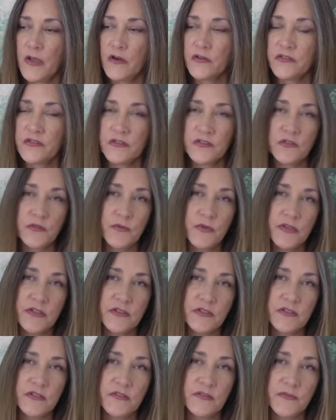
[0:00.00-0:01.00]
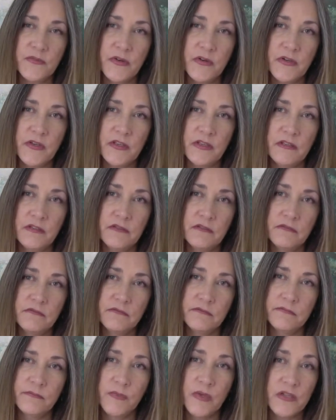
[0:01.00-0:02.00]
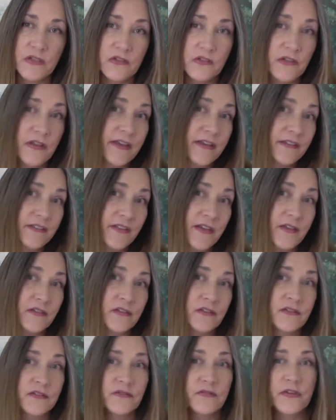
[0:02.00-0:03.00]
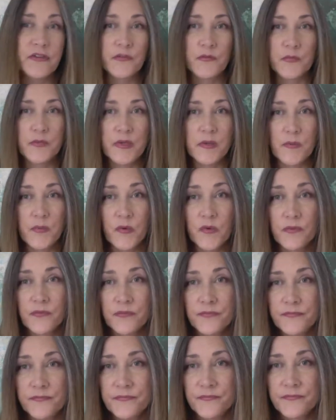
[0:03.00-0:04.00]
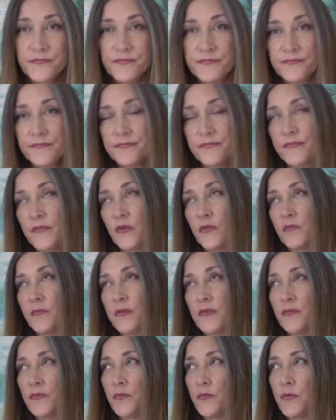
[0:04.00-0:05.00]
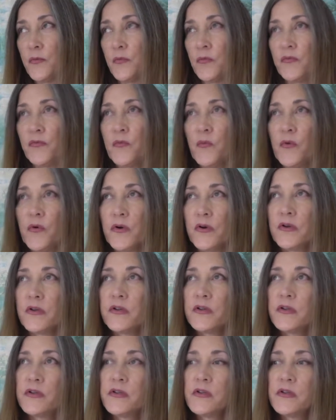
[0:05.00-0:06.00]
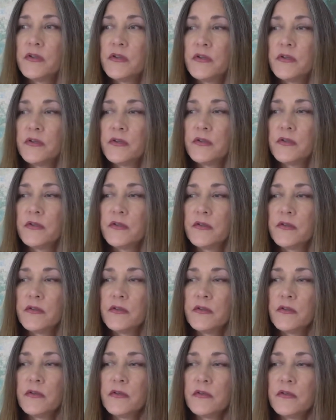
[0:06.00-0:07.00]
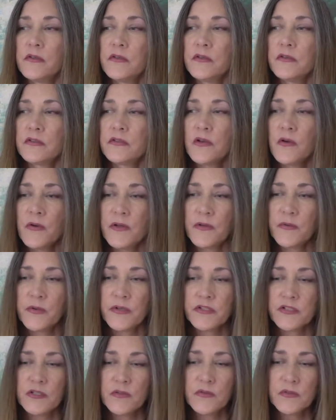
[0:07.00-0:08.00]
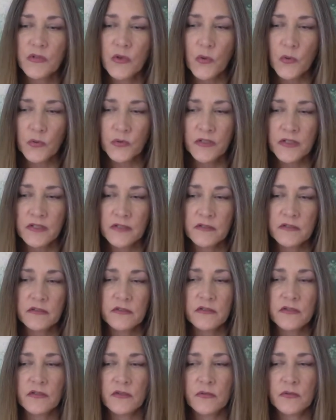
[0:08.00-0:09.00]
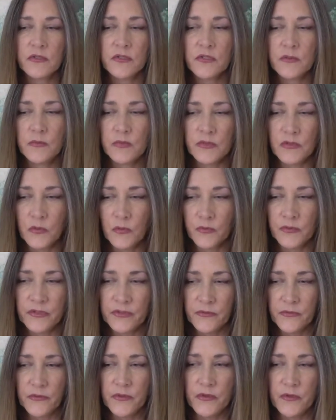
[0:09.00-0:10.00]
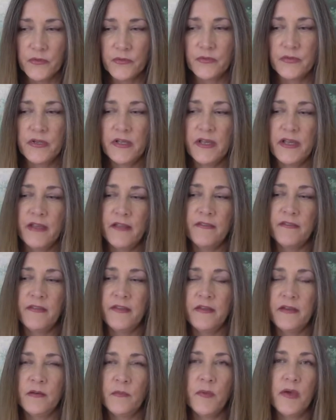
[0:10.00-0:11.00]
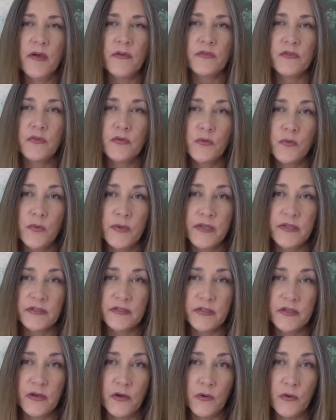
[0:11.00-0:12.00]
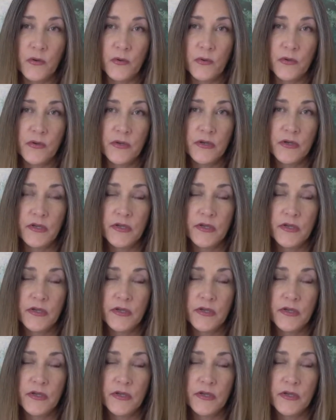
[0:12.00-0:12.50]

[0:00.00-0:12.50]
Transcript: situation is very much like thousands of other people who've been through it before. So anyway, she was holding, you know, she was holding her own. And then about 2 weeks ago,